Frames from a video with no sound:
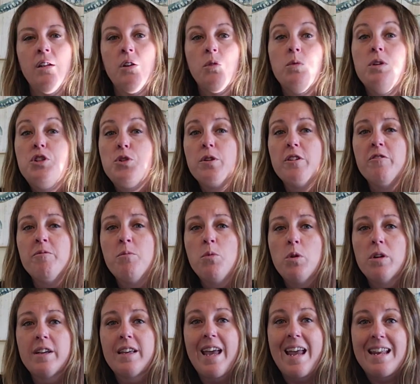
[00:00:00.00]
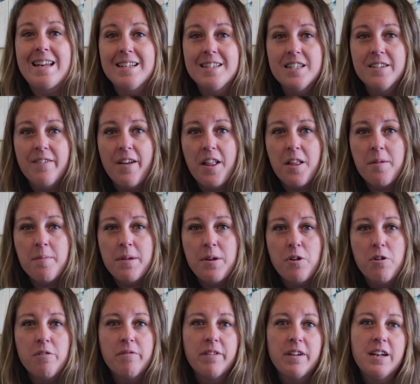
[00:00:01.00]
We do have more gated development
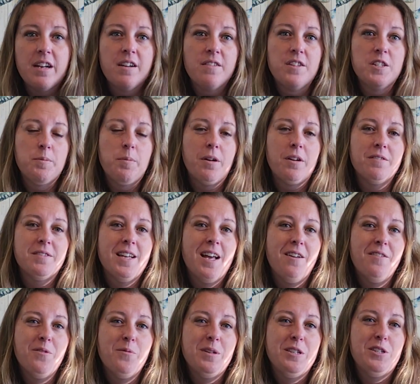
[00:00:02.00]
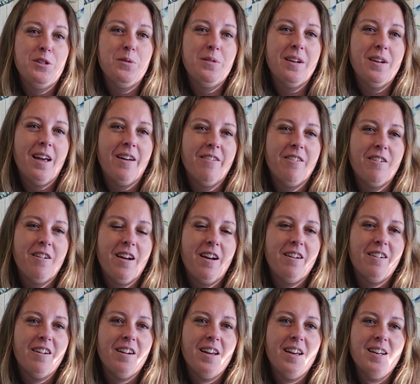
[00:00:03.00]
over here in this part of town than we do in other
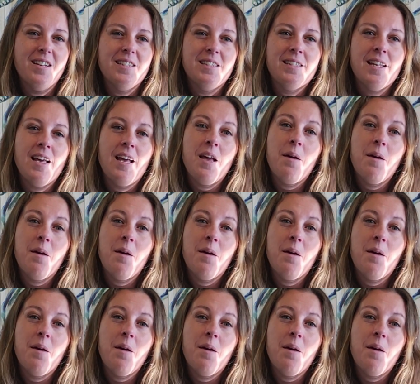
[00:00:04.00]
areas.